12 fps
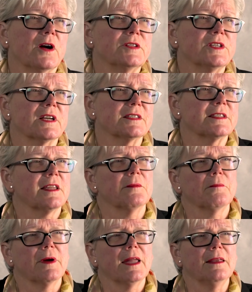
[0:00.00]
projects
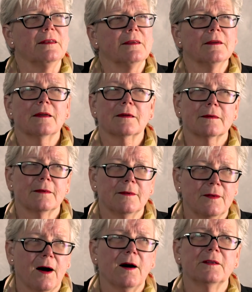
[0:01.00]
that might
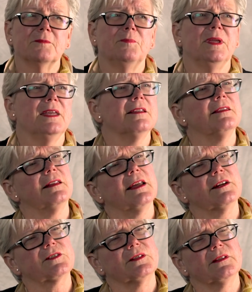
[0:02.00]
not be in the
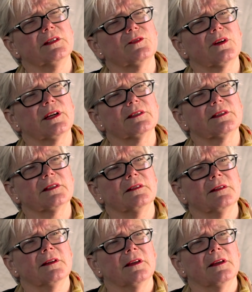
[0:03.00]
national interest,